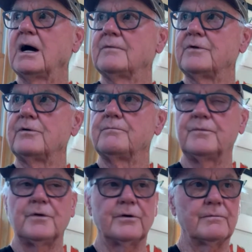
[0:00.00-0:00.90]
They're
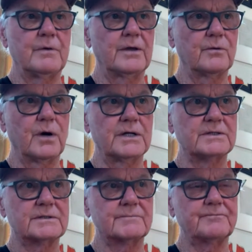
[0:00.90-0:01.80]

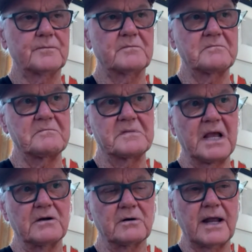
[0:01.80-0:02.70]
otherwise
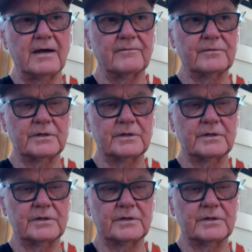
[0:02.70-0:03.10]
they don't have